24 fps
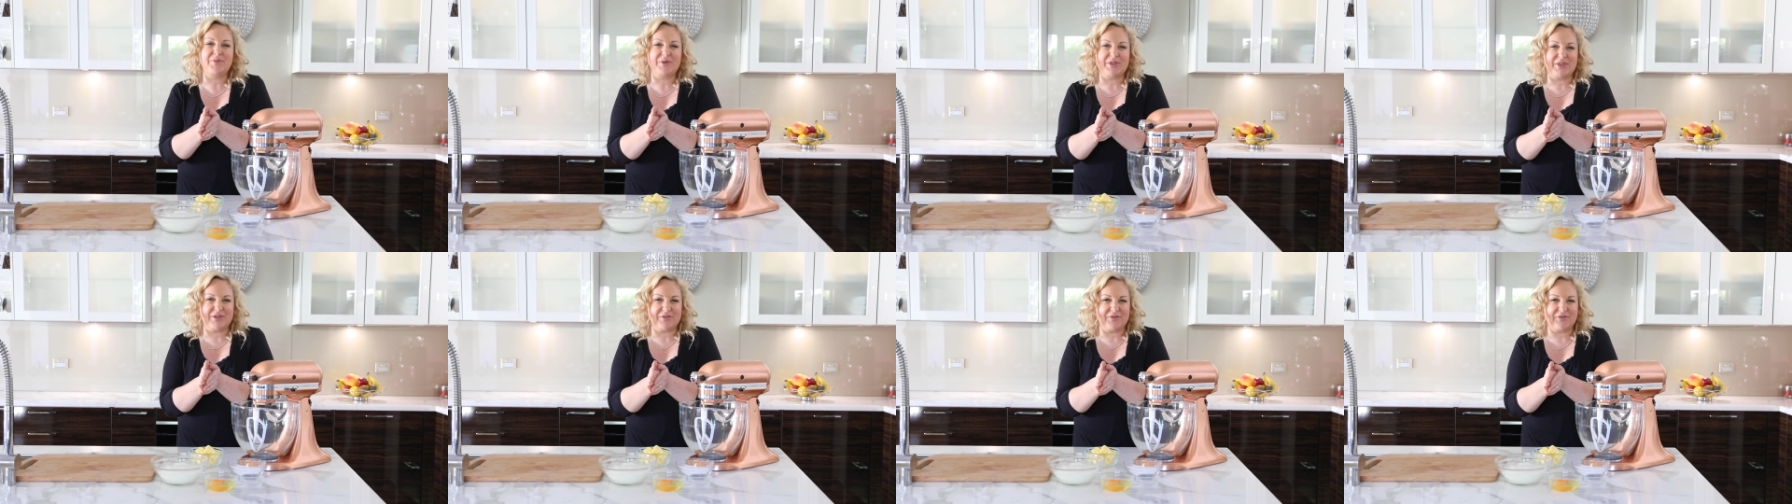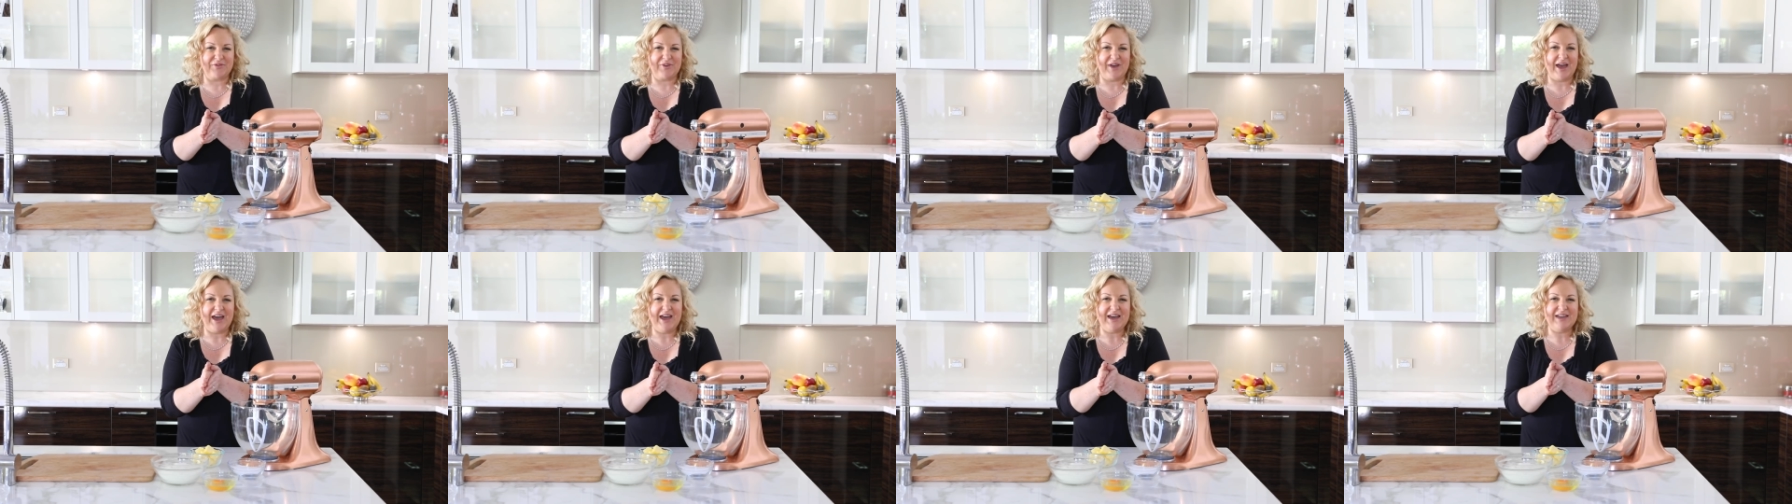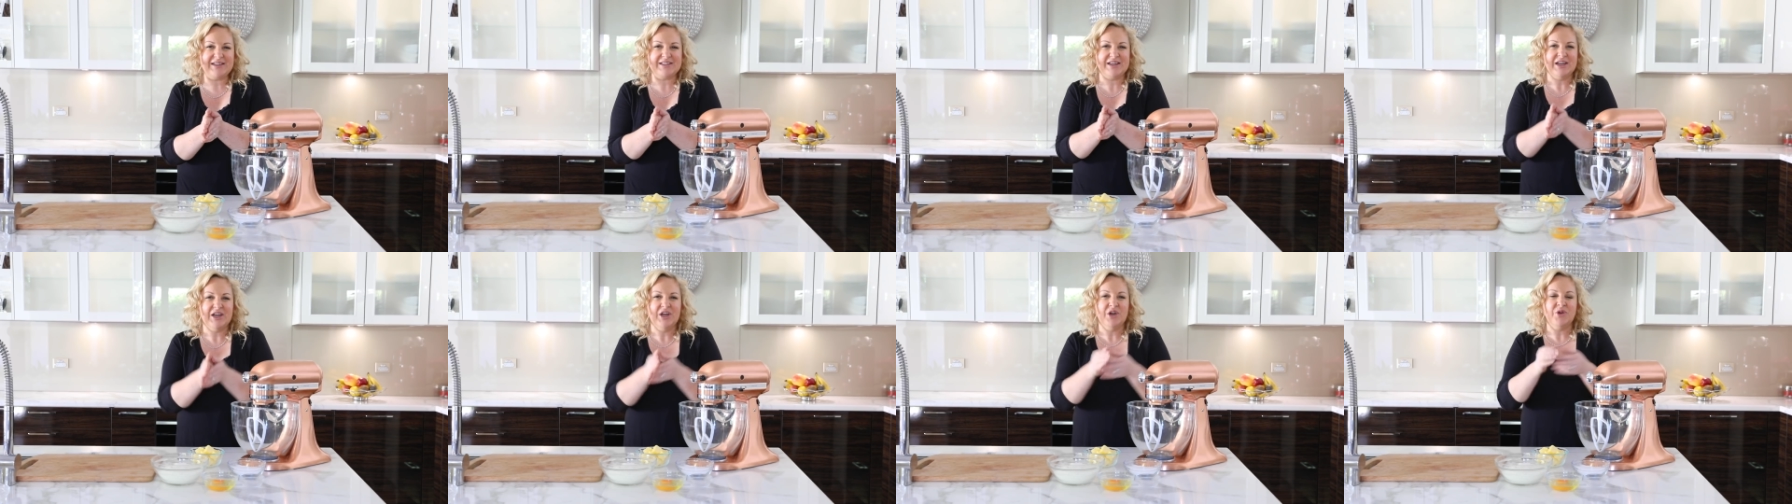with the
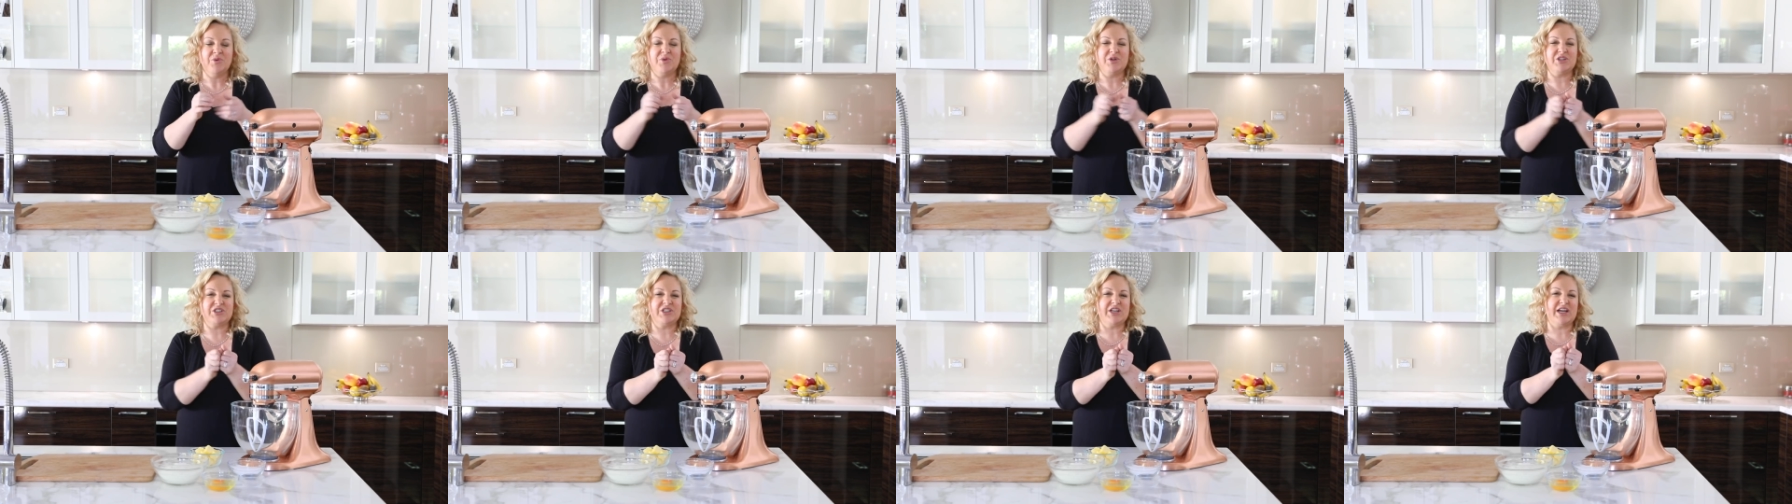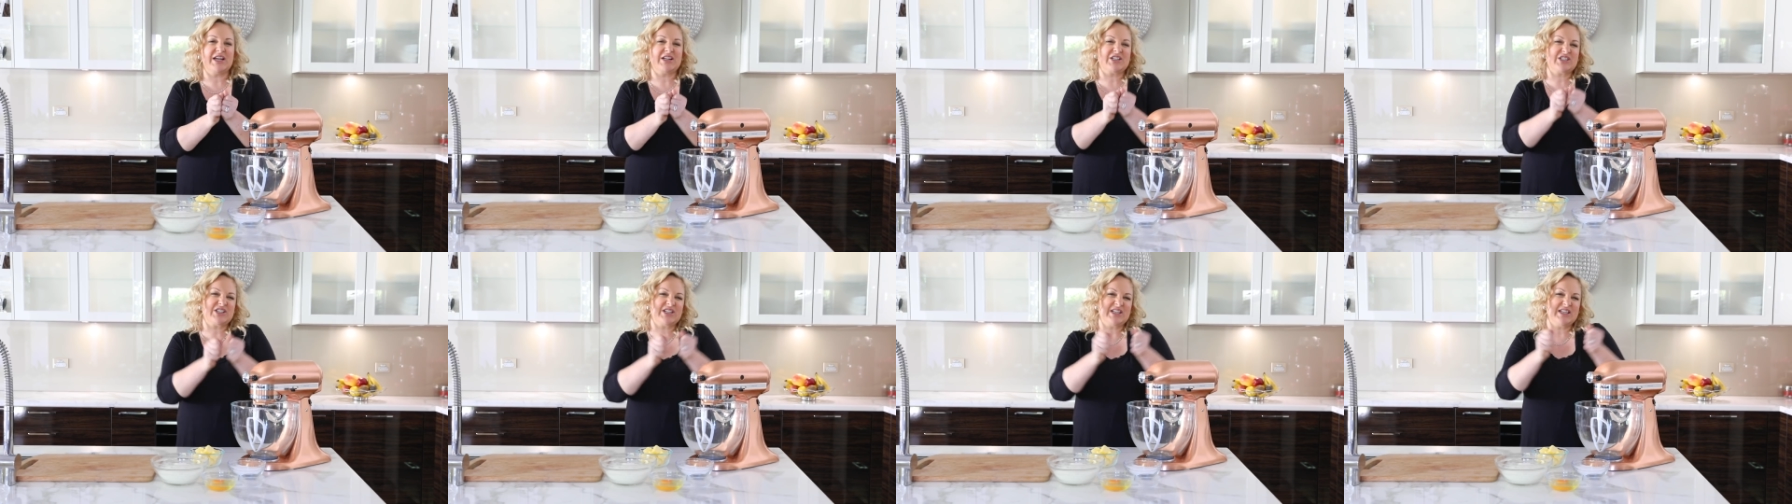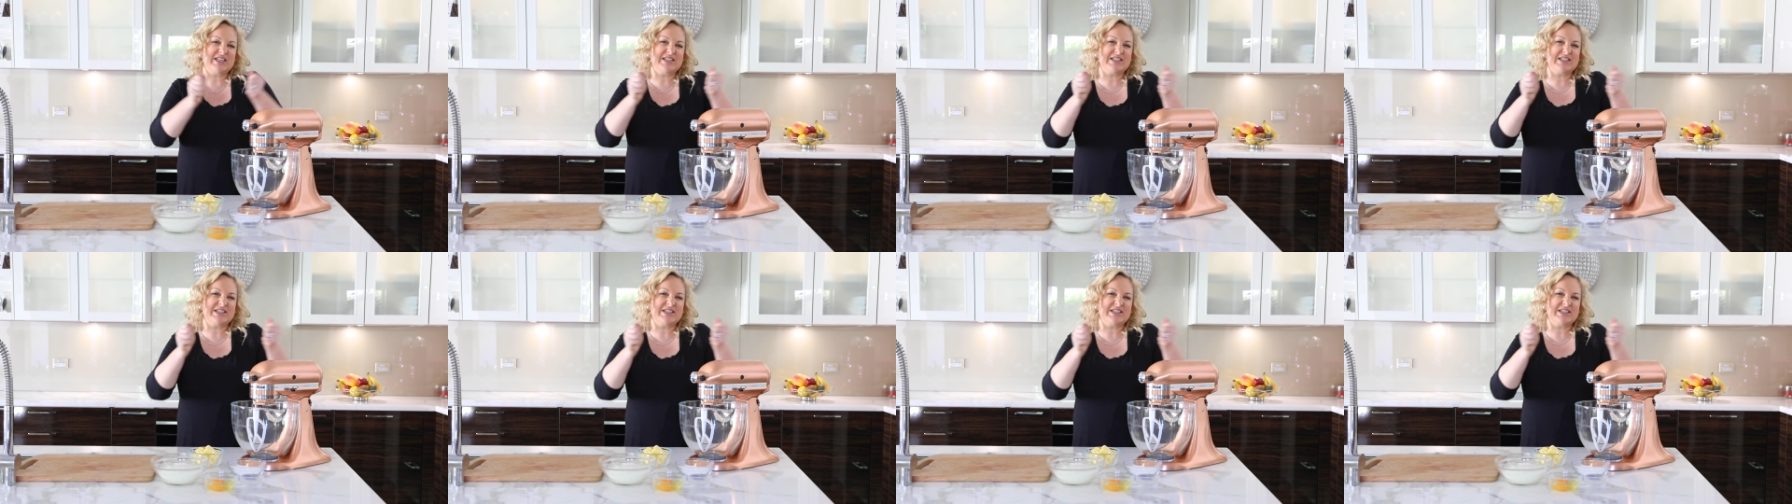fat, which actually